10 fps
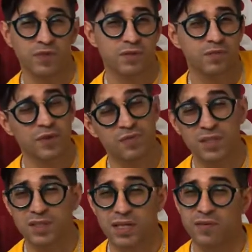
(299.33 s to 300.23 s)
15 to
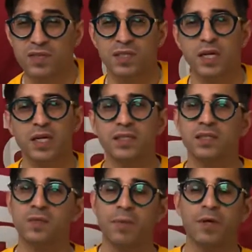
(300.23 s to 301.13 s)
17, I guess, is
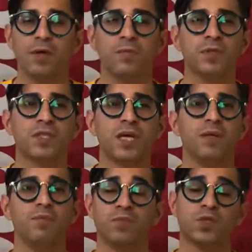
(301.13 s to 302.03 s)
a better number to say.
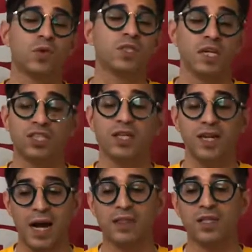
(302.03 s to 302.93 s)
Stores actually
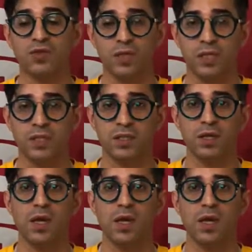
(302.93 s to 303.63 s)
got this release,